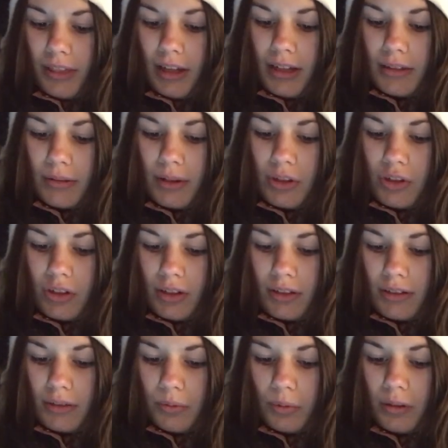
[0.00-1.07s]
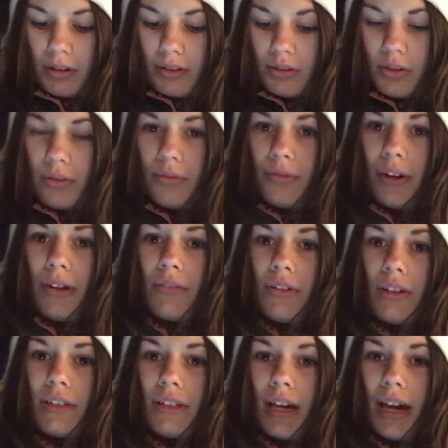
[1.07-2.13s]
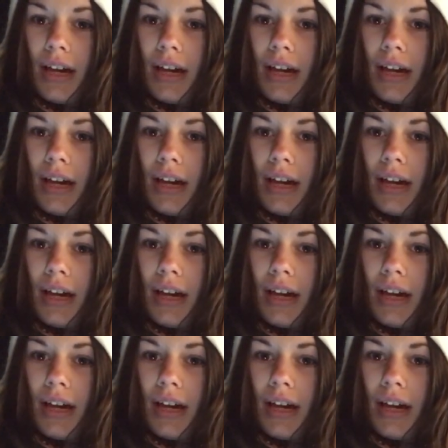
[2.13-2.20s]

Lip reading: Next question is, what is your favorite